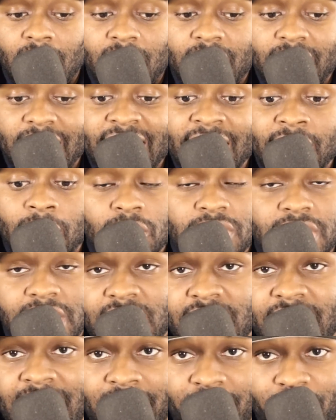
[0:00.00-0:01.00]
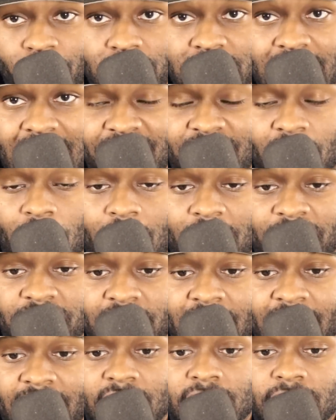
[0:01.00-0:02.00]
He knows that he can't afford to have an off
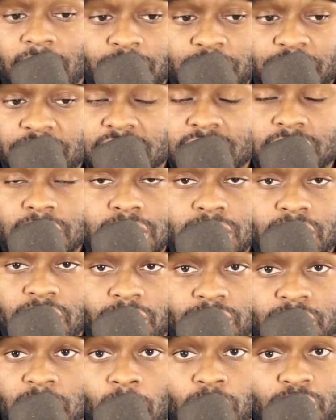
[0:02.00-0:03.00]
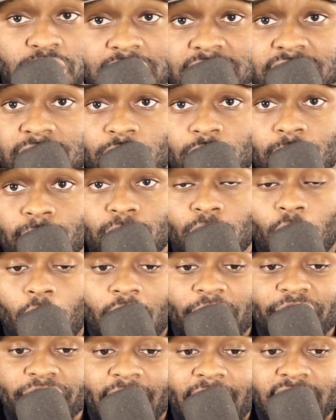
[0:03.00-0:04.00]
night. There's no Justin Herbert
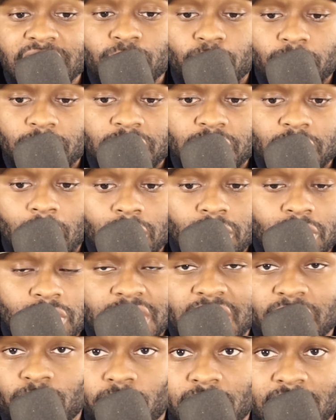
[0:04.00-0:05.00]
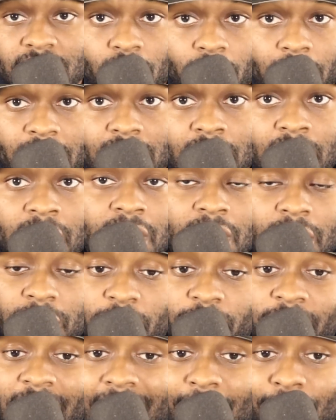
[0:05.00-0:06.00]
off nights where the Chargers can really win.
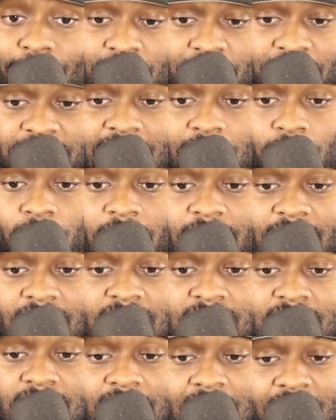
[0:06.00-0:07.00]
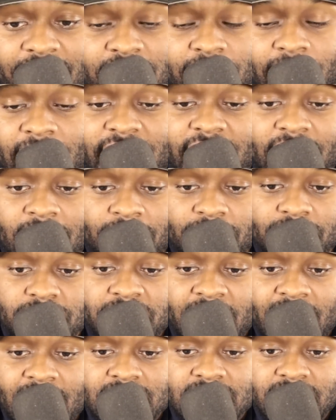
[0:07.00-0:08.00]
They're not built that way. Everybody
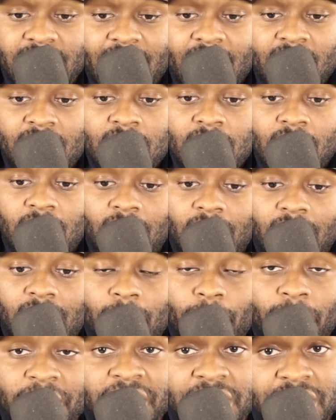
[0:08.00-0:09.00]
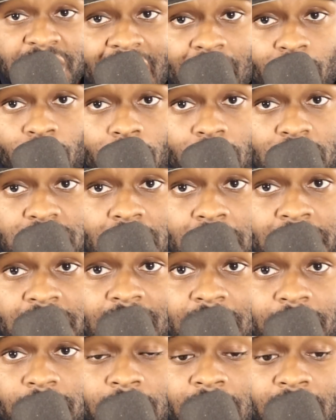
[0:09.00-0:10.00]
understands that. But the Jaguars, on
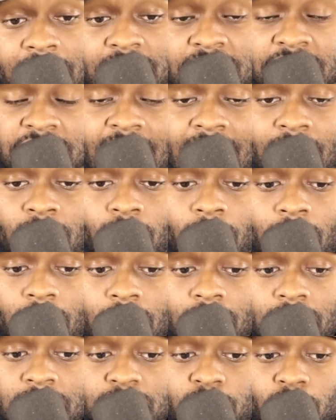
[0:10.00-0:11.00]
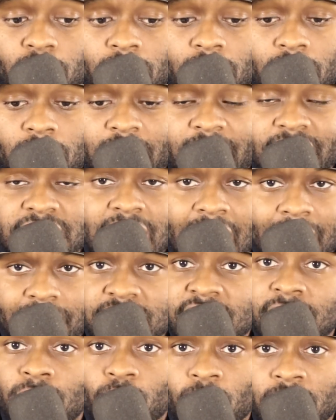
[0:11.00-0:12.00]
the other hand, the Jaguars were a top
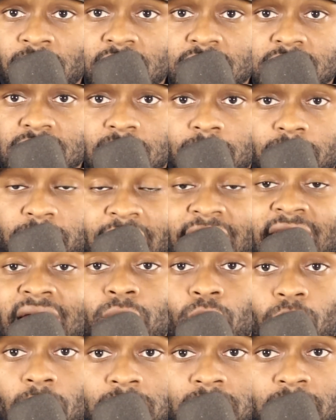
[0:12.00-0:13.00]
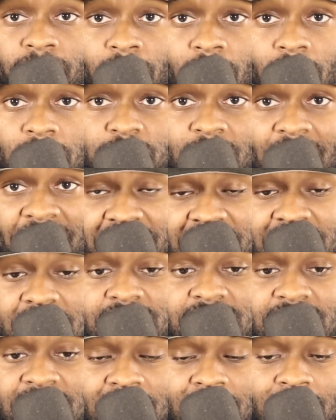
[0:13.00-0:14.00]
10 running team. They can run the ball. Travis
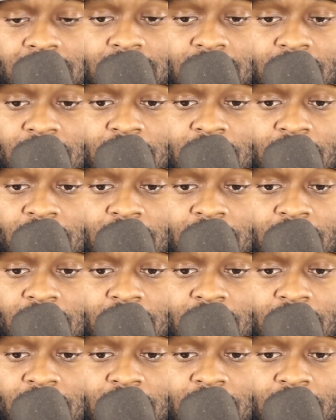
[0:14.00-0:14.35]
Etienne,